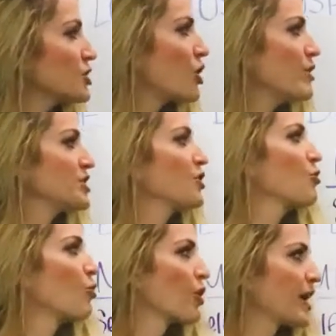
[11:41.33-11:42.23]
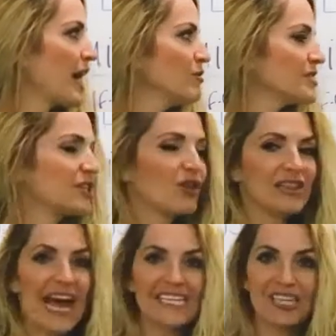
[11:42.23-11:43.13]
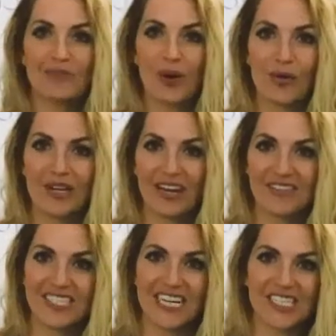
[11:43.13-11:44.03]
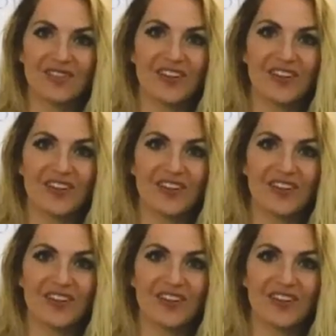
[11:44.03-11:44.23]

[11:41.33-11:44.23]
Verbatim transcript: let's go into the workouts. So last component of today's